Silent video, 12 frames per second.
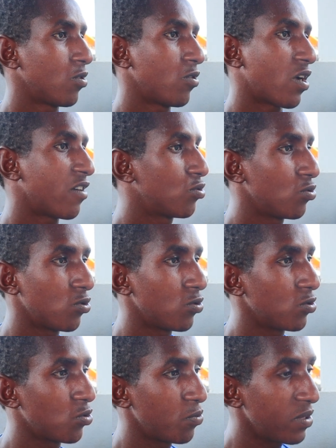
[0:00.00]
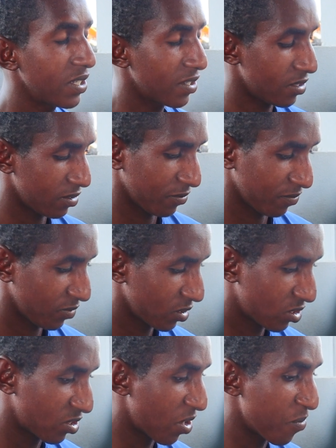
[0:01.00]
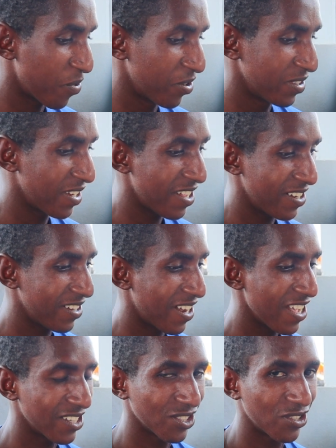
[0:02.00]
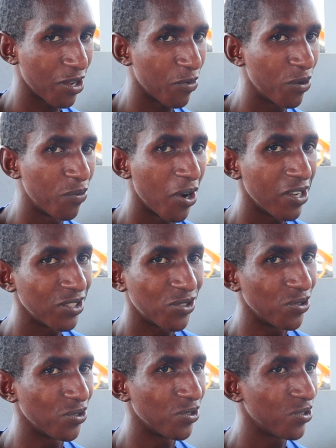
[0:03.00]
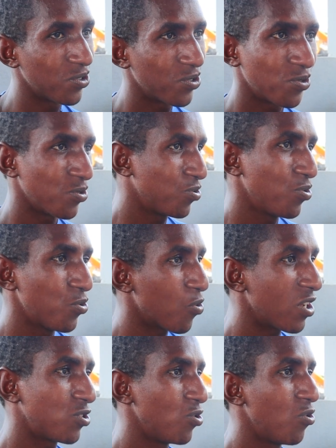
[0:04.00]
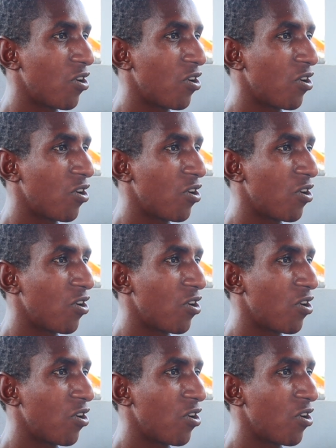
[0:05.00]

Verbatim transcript: you have to to be. Uh, stubborn, uh, like a stubborn boy, to, to do what you